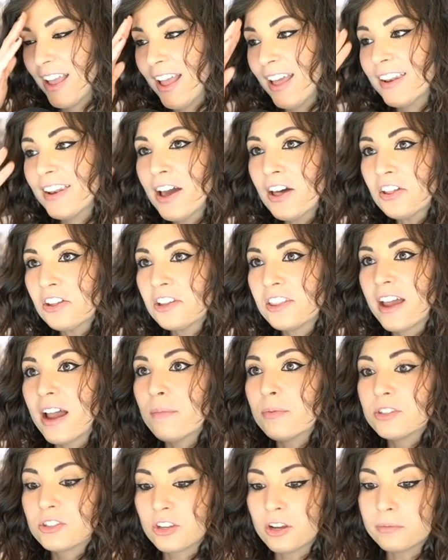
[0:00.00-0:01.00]
Not only that,
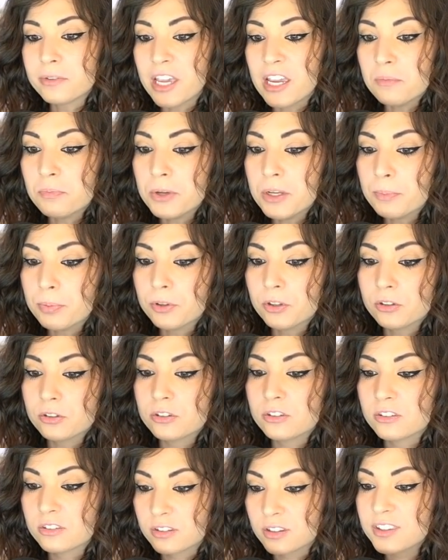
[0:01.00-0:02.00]
but some gay people
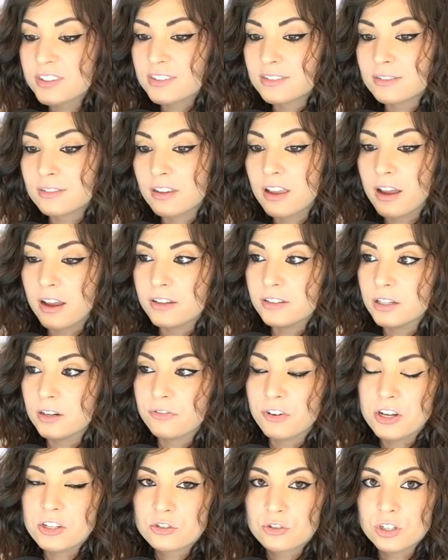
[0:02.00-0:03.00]

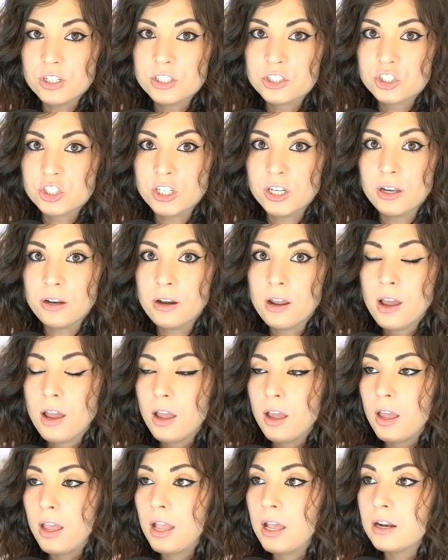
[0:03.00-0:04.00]
identify as Christian,
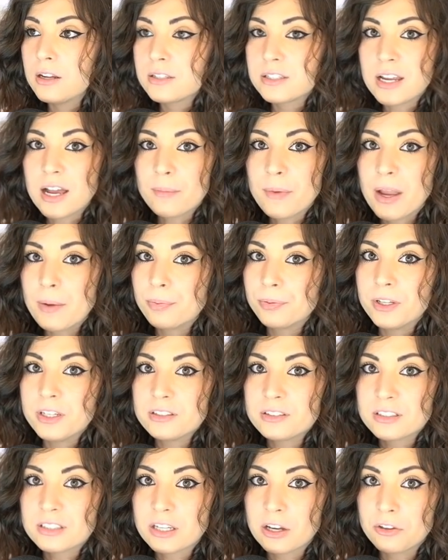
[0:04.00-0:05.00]
and it's not my
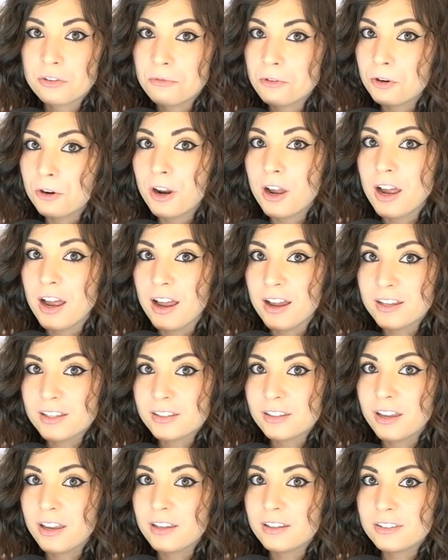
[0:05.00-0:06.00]
place to tell them they're not.
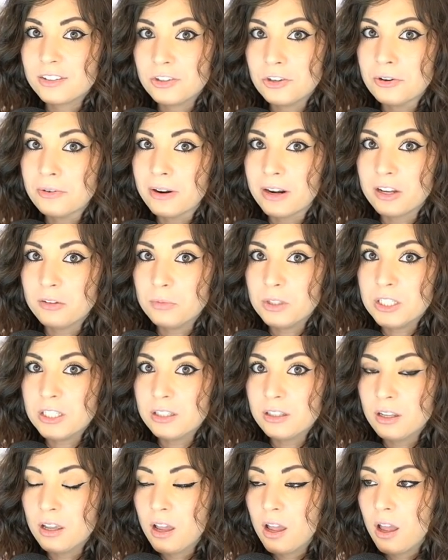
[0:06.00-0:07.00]
Like, you know what I
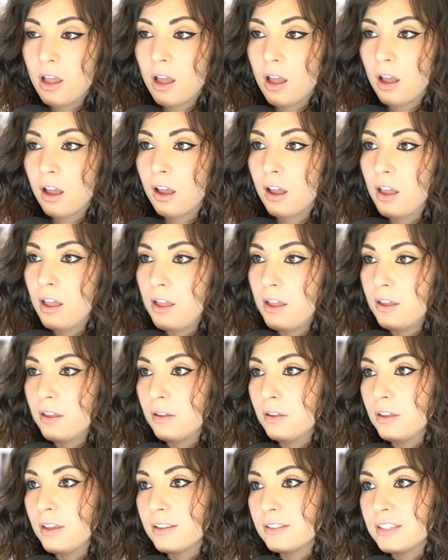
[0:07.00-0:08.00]
mean? At